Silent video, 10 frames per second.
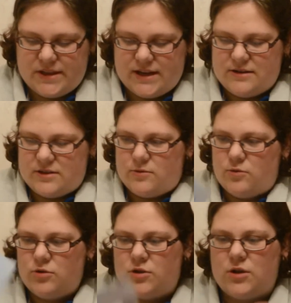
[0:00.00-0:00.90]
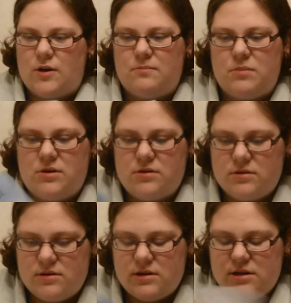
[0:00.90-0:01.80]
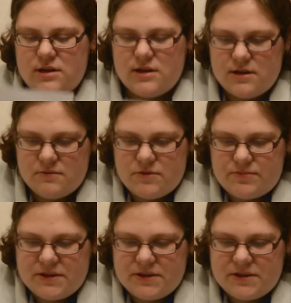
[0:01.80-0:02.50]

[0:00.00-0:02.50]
That's awesome. What